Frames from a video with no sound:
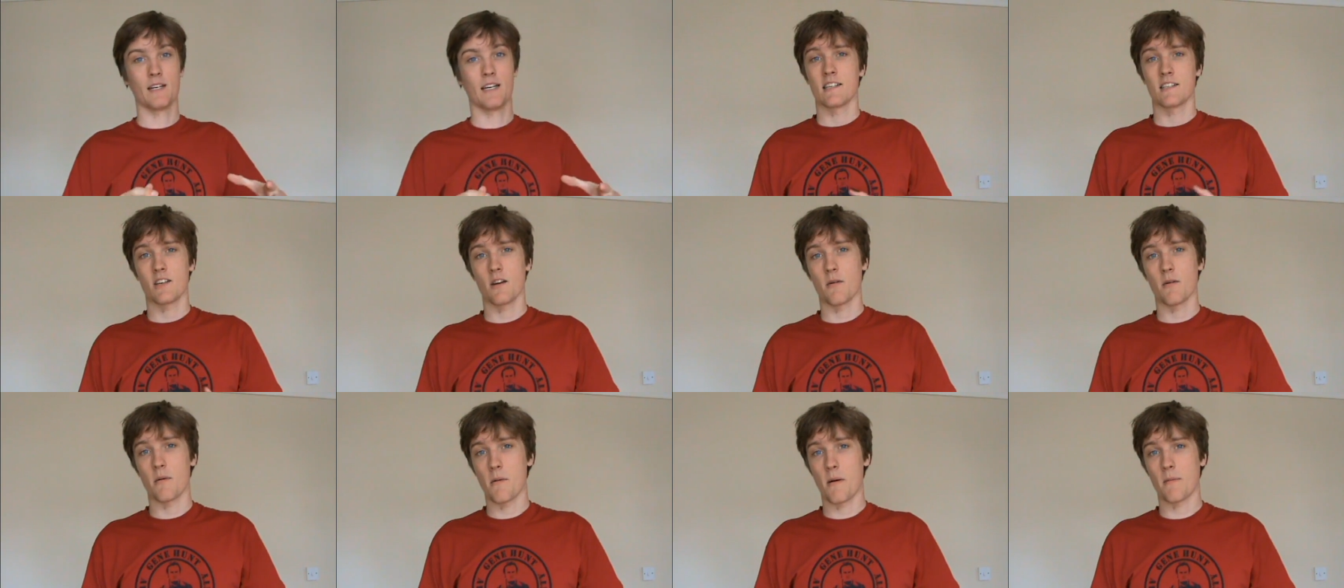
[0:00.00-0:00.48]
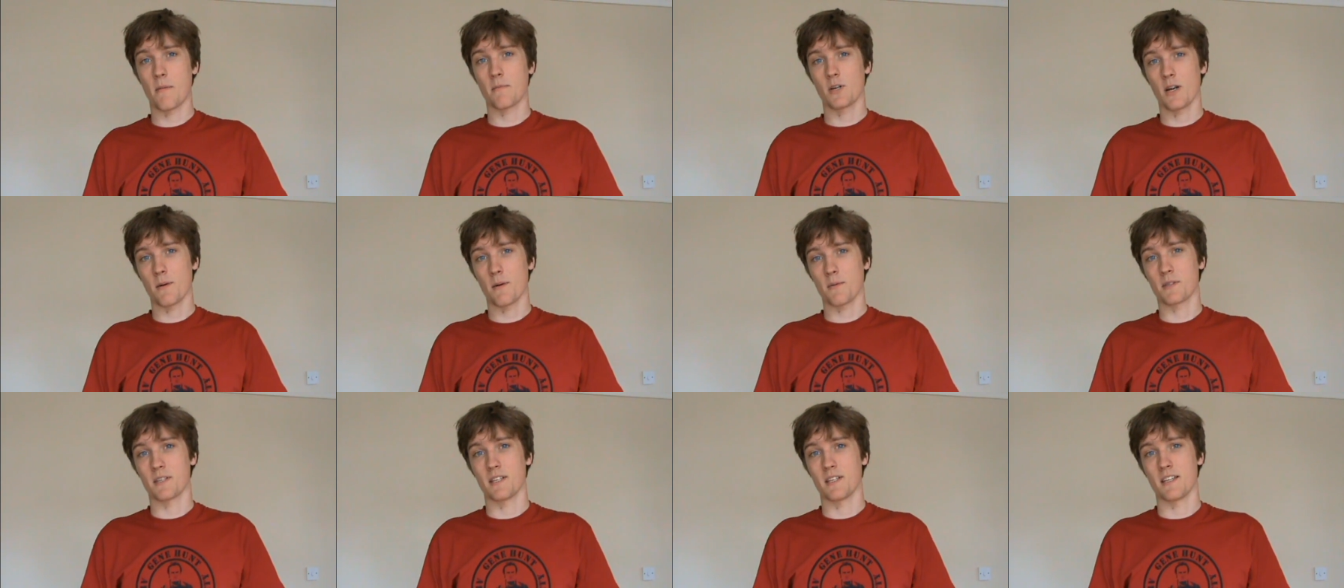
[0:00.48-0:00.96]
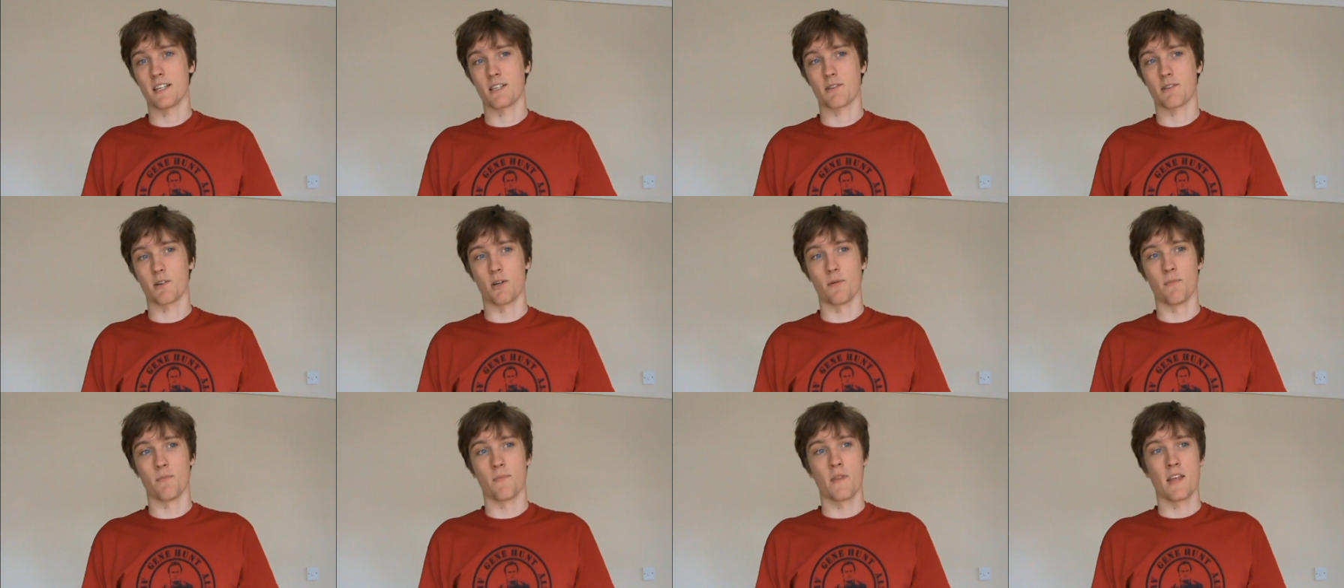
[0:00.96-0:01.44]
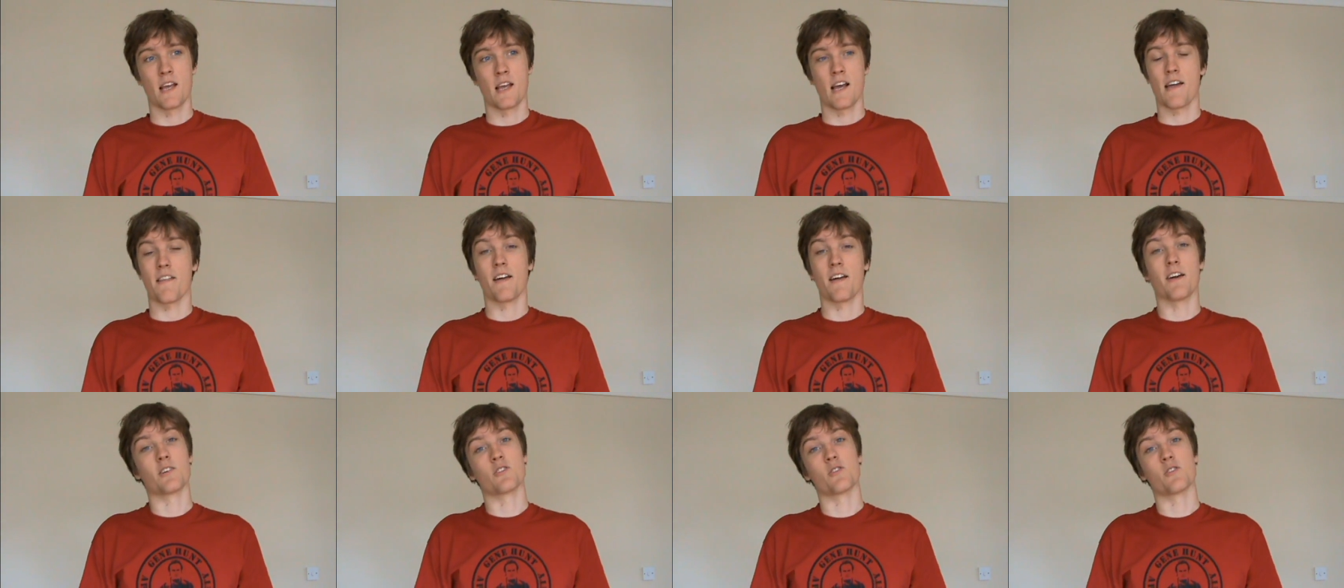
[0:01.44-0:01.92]
So my mum trapped us in this room, and
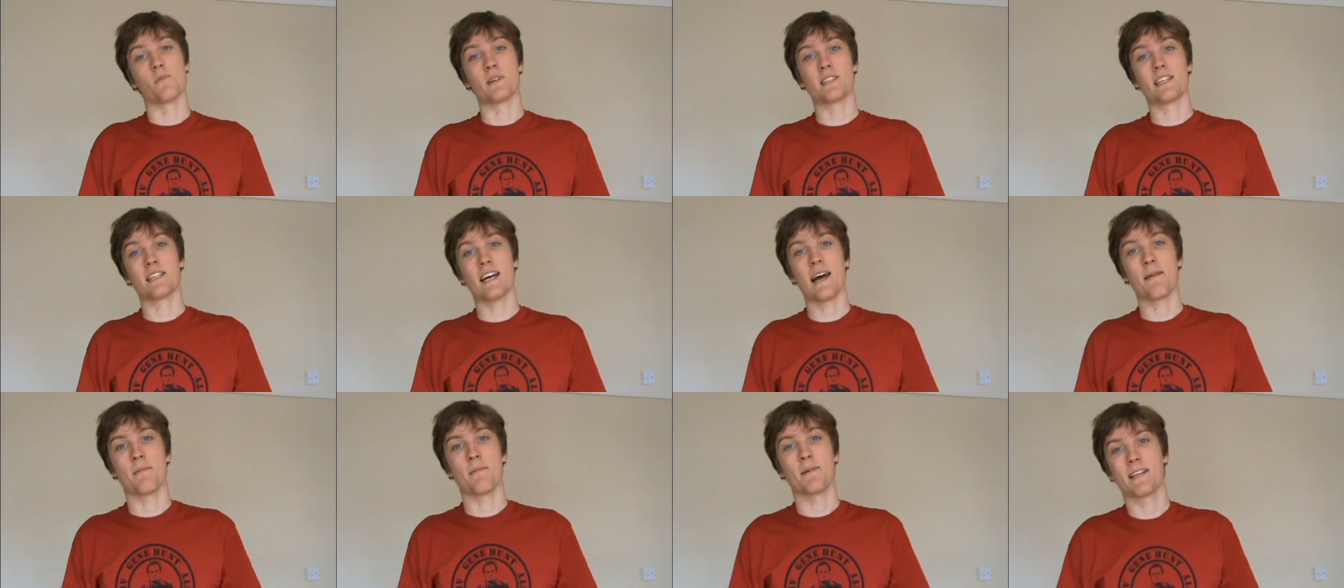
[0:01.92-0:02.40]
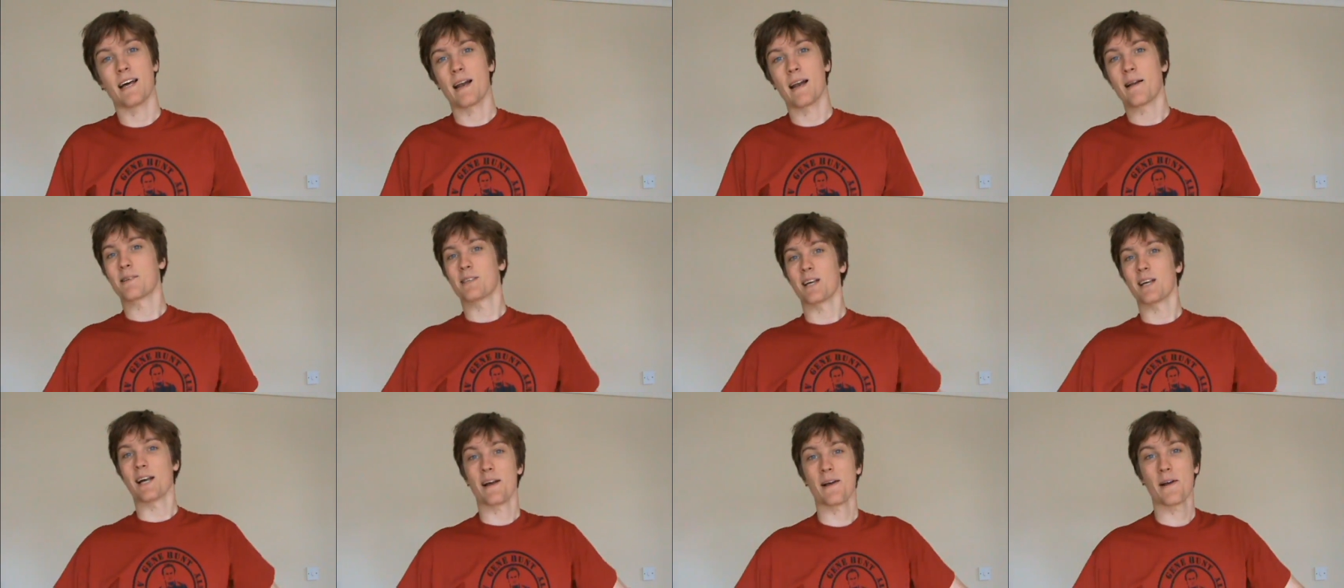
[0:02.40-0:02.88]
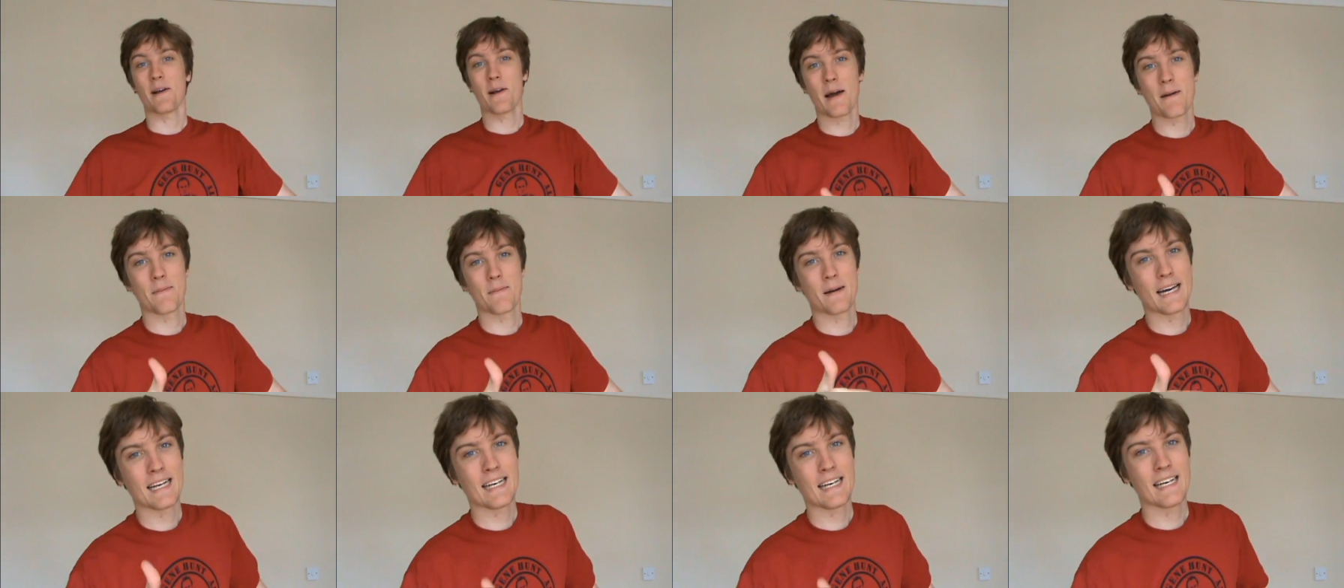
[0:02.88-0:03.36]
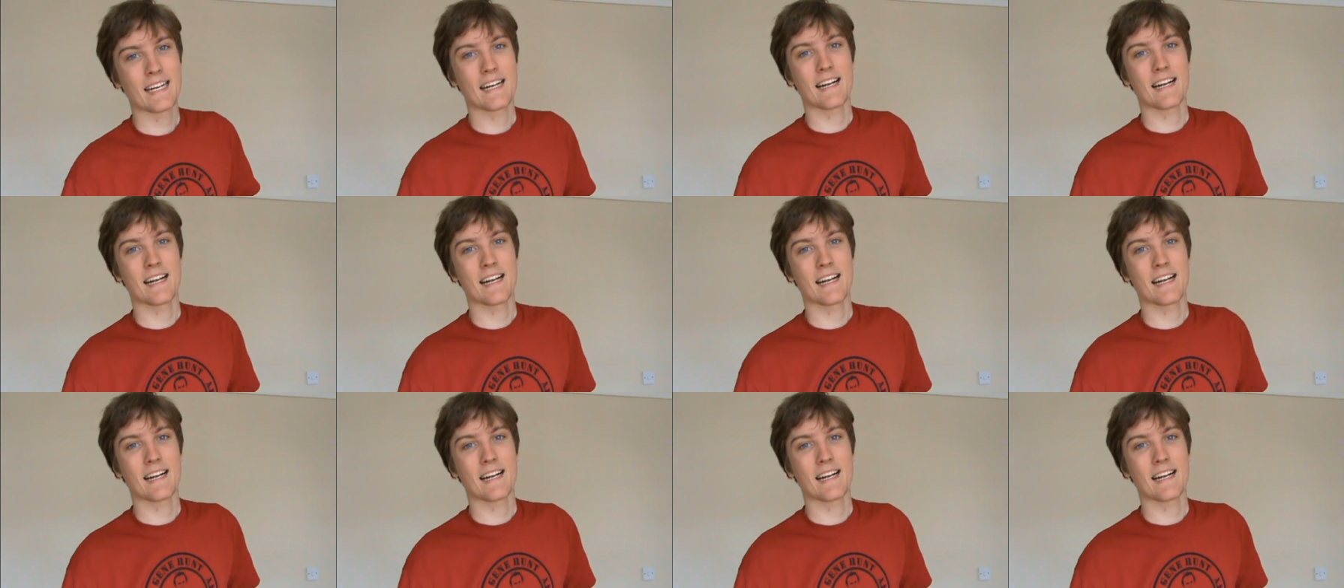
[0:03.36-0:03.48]
then I saw my dad, and my dad was like, you alright man?